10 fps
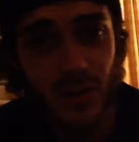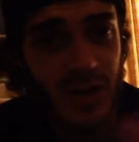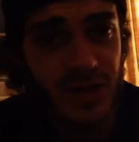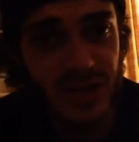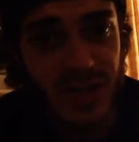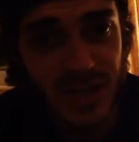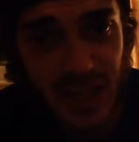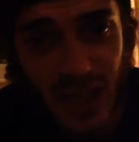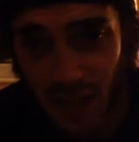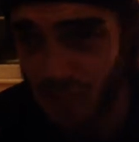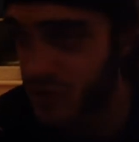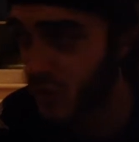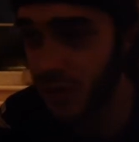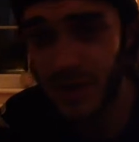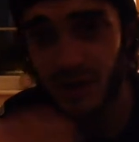questions into the air. Do you
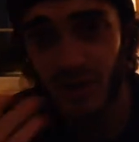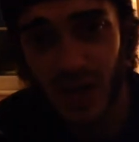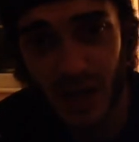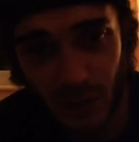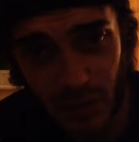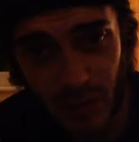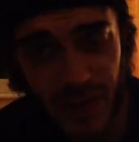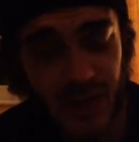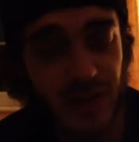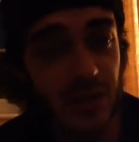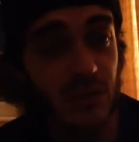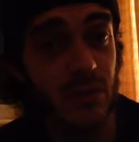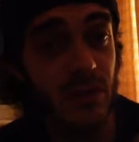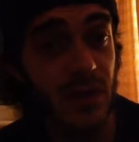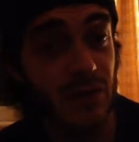want an extra kicker on the pitch? Do you
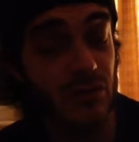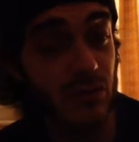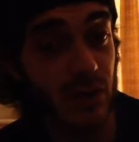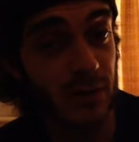want an extra running